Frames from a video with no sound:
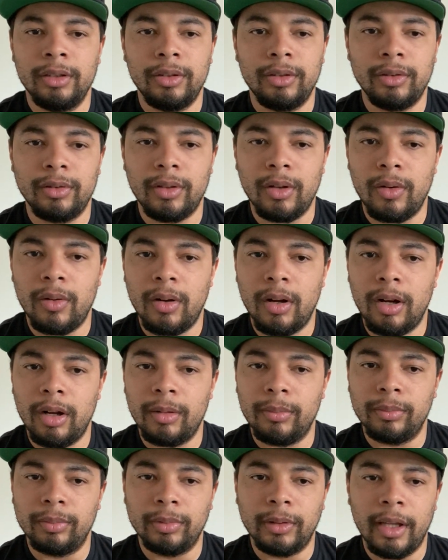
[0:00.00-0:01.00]

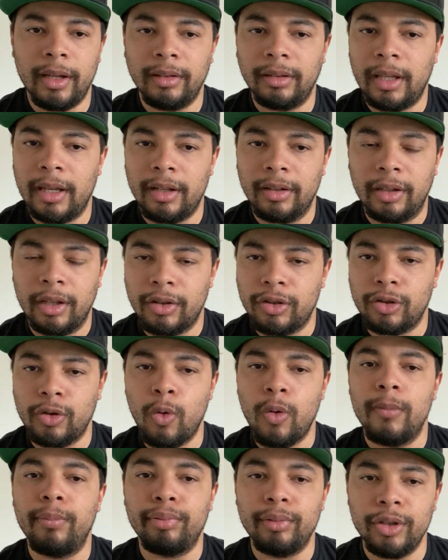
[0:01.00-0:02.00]
They're
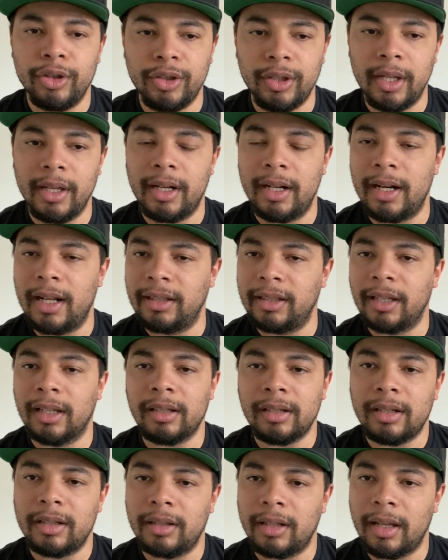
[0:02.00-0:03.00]
so appreciated at the
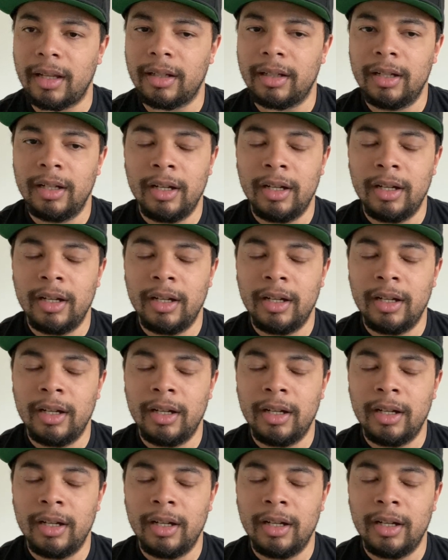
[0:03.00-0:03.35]
end of the day.